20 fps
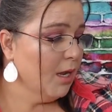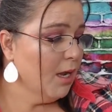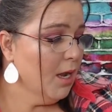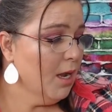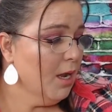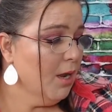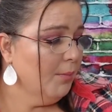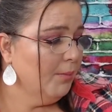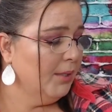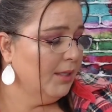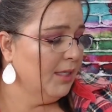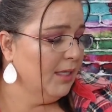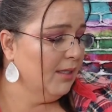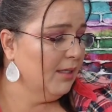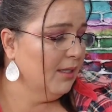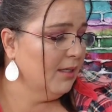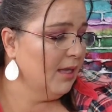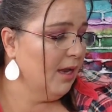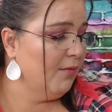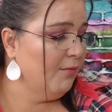But this
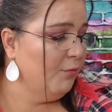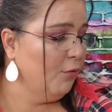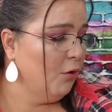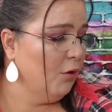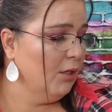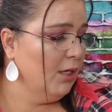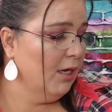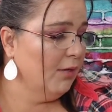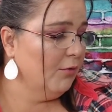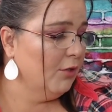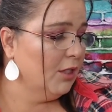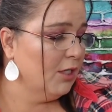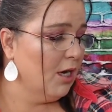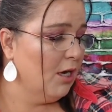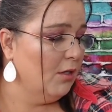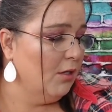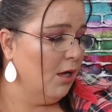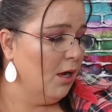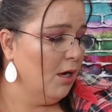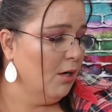is a full coverage,
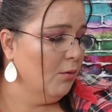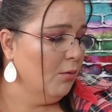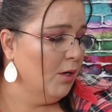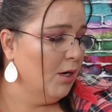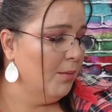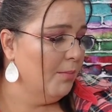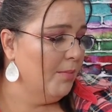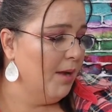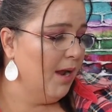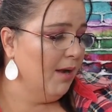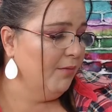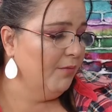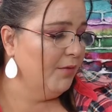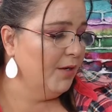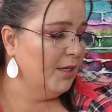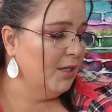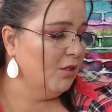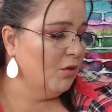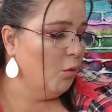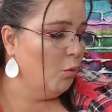long wear, matte
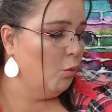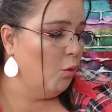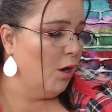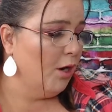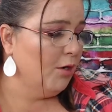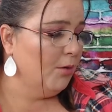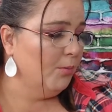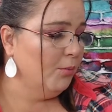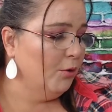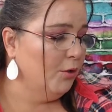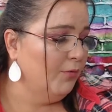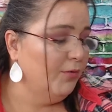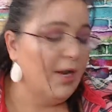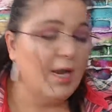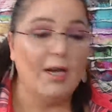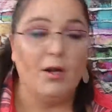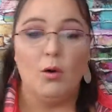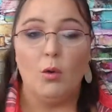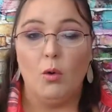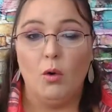finish, waterproof,
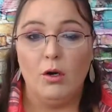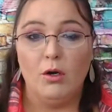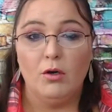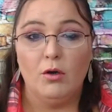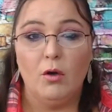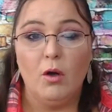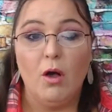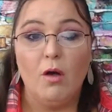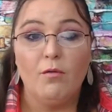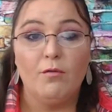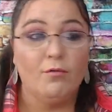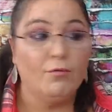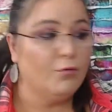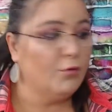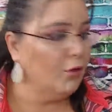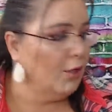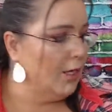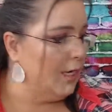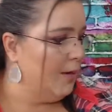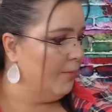and oil
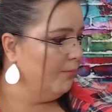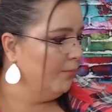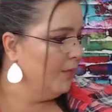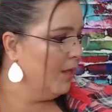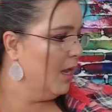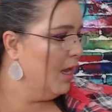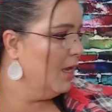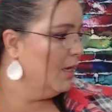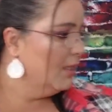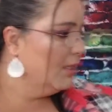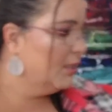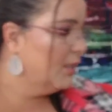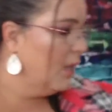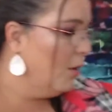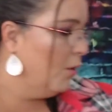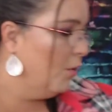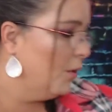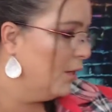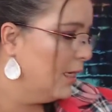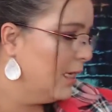free.
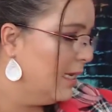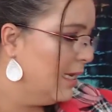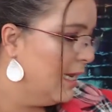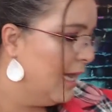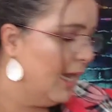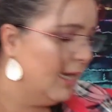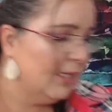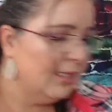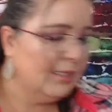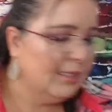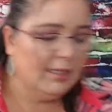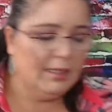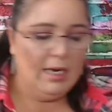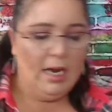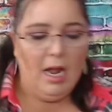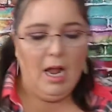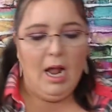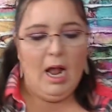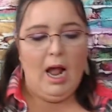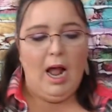So yes,
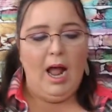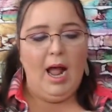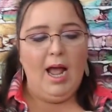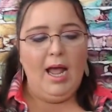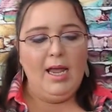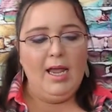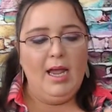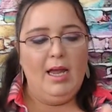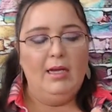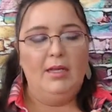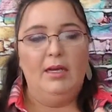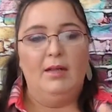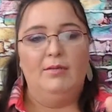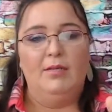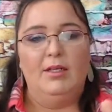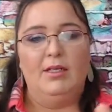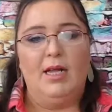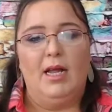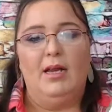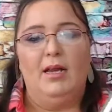I love
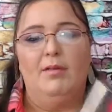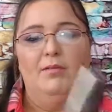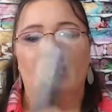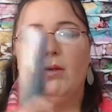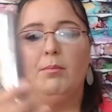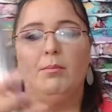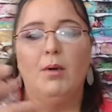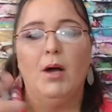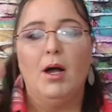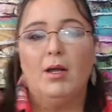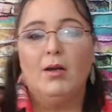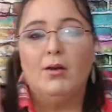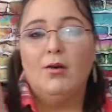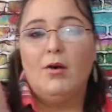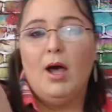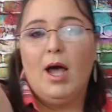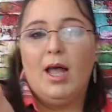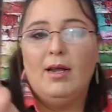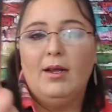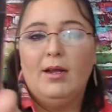this. I love the bottle.
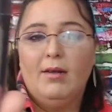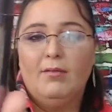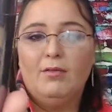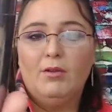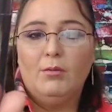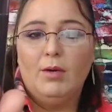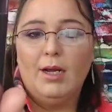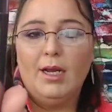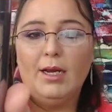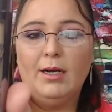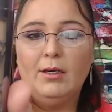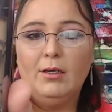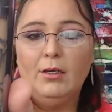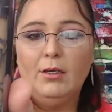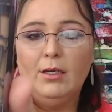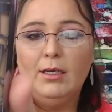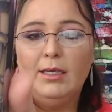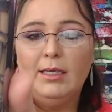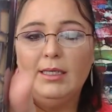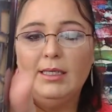I love the way it
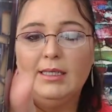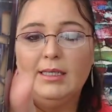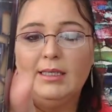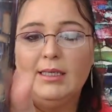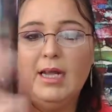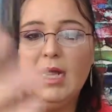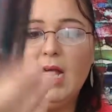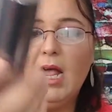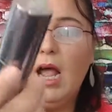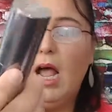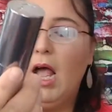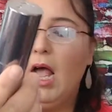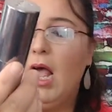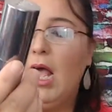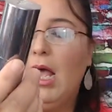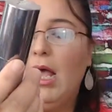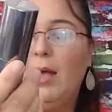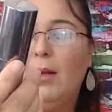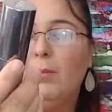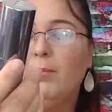looks.
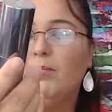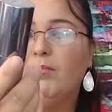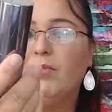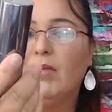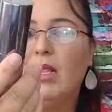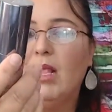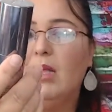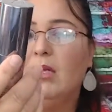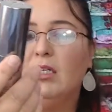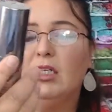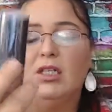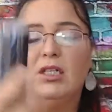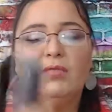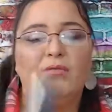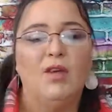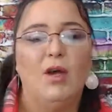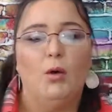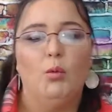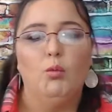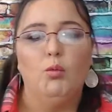It just
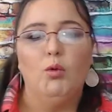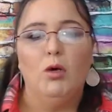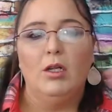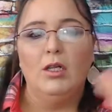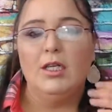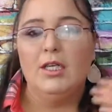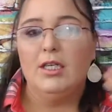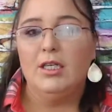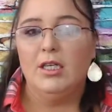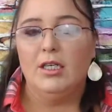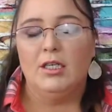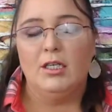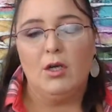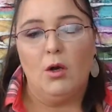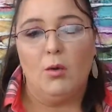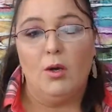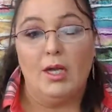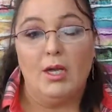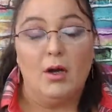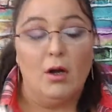felt really good
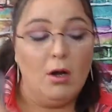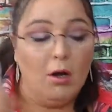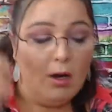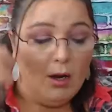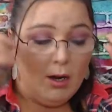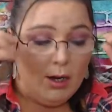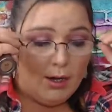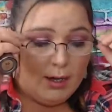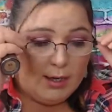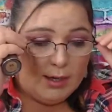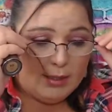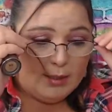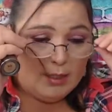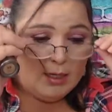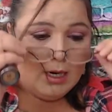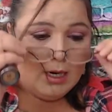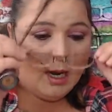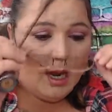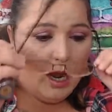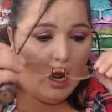going on.
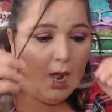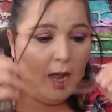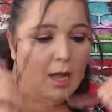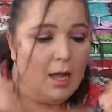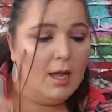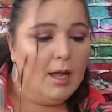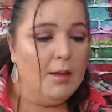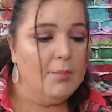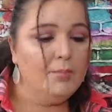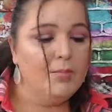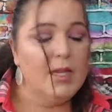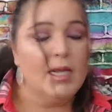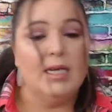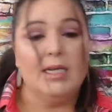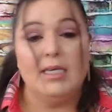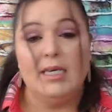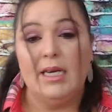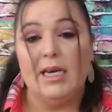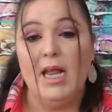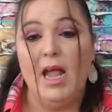It
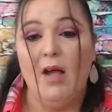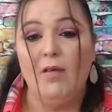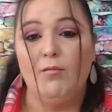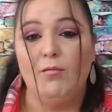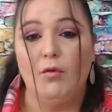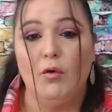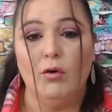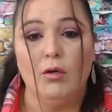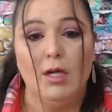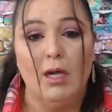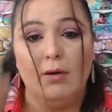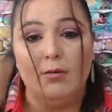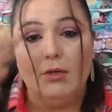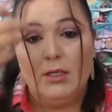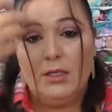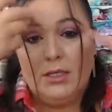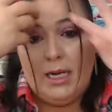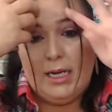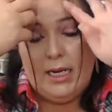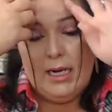did have full coverage,
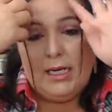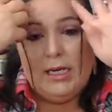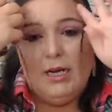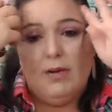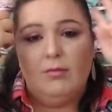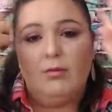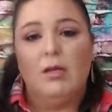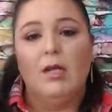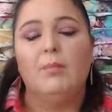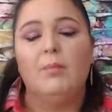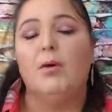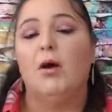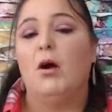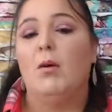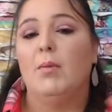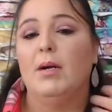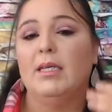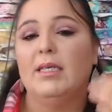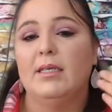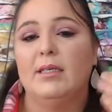like it covered up all
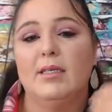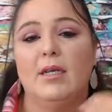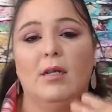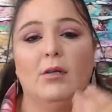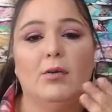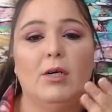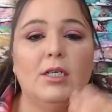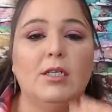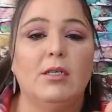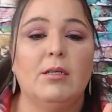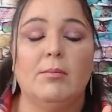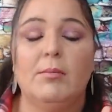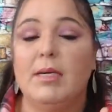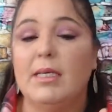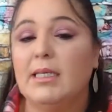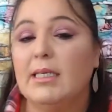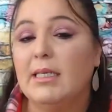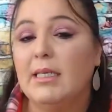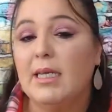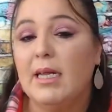my discoloration in my
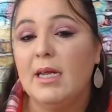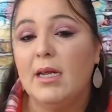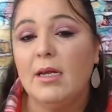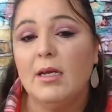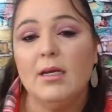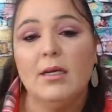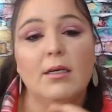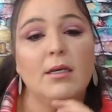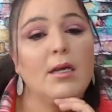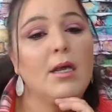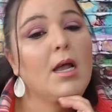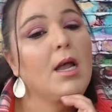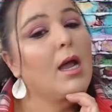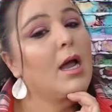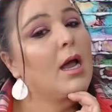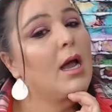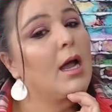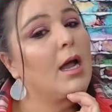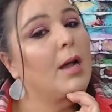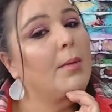skin.
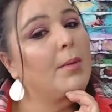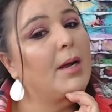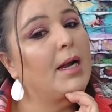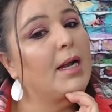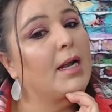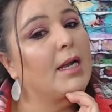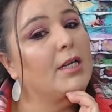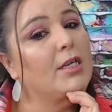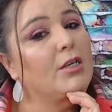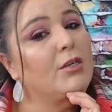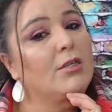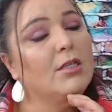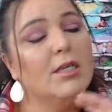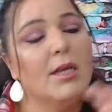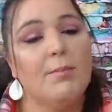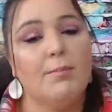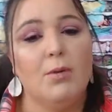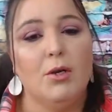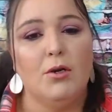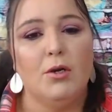And I used a
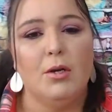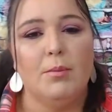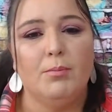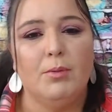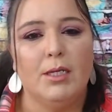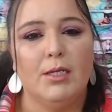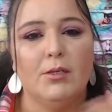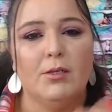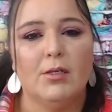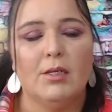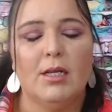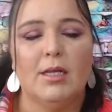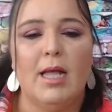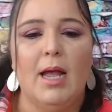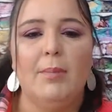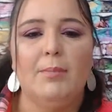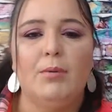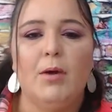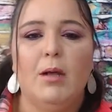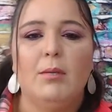beauty blender, so
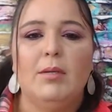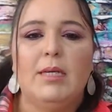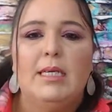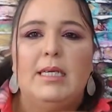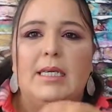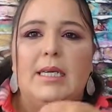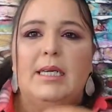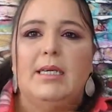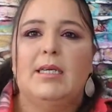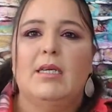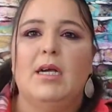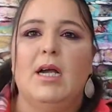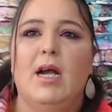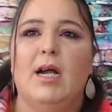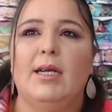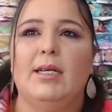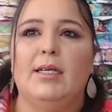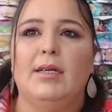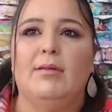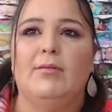that probably did
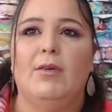kind of